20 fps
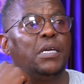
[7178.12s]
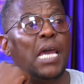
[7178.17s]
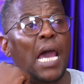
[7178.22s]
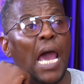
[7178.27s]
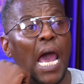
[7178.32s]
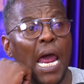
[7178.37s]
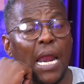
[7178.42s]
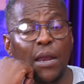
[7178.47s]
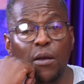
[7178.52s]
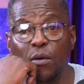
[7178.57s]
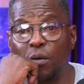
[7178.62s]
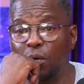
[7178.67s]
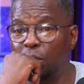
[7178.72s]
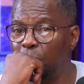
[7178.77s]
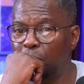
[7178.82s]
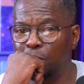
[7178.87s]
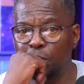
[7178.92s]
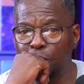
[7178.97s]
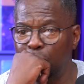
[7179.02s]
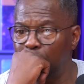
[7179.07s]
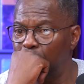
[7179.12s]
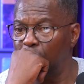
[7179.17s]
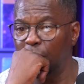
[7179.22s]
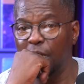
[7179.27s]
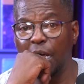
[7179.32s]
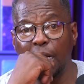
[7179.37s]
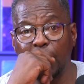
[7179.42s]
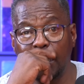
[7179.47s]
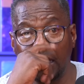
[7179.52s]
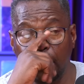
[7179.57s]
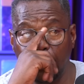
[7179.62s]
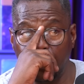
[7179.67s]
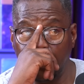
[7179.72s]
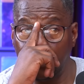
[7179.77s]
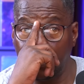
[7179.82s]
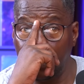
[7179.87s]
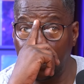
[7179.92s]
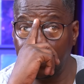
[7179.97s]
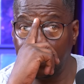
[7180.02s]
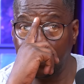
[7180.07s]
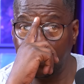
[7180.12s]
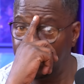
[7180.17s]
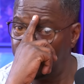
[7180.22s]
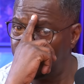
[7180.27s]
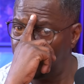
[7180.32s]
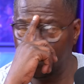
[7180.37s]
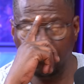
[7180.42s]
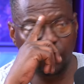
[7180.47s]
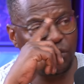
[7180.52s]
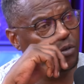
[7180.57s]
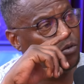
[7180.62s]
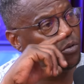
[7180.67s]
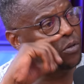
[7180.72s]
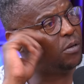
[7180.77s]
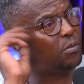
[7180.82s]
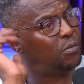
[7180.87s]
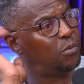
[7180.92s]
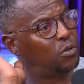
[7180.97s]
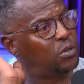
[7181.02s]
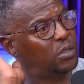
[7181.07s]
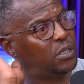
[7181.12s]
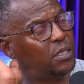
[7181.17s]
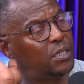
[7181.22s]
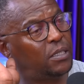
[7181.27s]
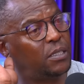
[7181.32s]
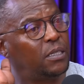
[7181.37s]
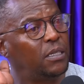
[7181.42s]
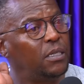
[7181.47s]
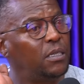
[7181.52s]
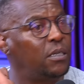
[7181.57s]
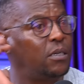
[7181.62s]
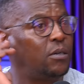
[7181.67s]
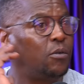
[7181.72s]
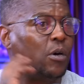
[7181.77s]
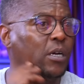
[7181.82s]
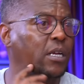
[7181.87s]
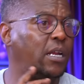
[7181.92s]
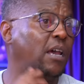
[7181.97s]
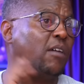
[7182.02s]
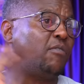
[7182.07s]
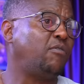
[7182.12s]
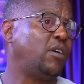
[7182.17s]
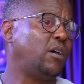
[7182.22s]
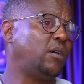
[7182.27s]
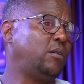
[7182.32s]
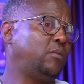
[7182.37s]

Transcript: Yeah, no. Yeah. Even to the most seasoned, whatever.